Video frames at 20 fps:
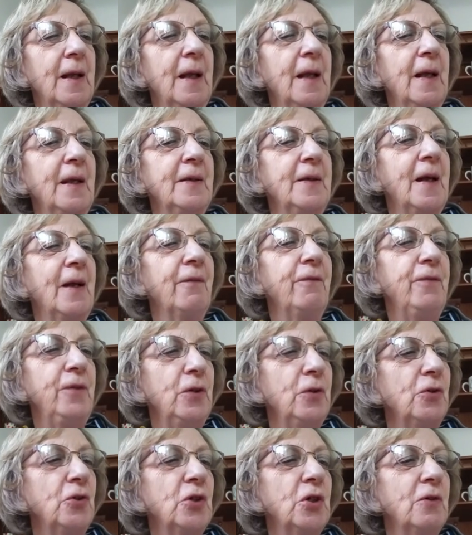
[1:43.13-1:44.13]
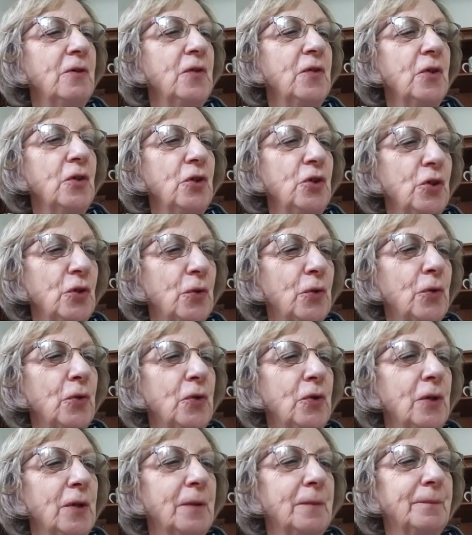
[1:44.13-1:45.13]
and our future is
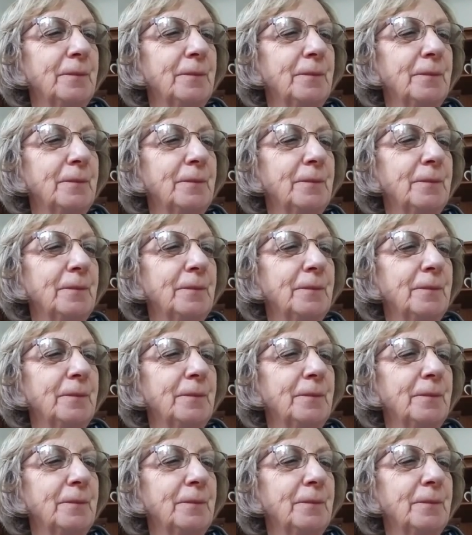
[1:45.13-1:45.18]
assured.